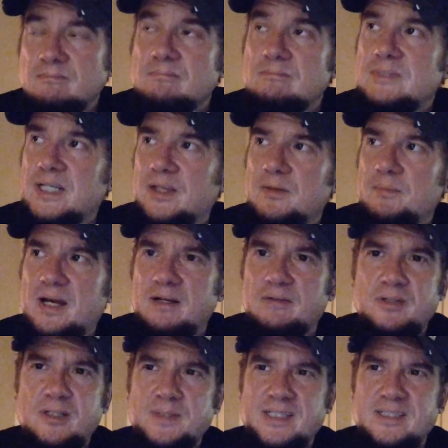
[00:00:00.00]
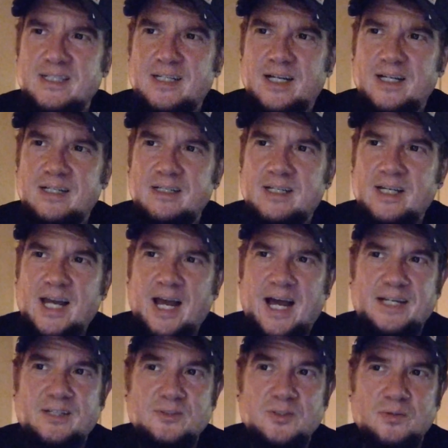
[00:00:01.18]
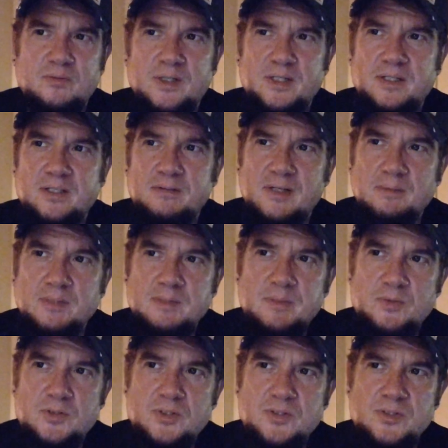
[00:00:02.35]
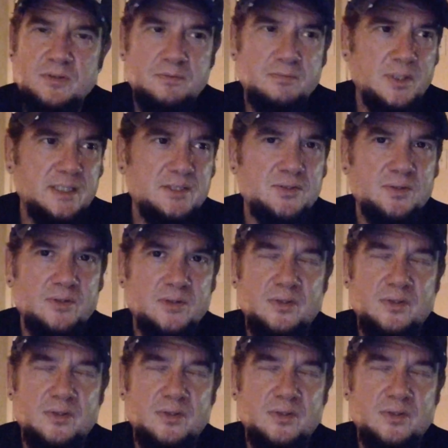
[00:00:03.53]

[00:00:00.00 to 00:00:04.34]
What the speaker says: tell them how I feel because I don't know if one of their family members or friends or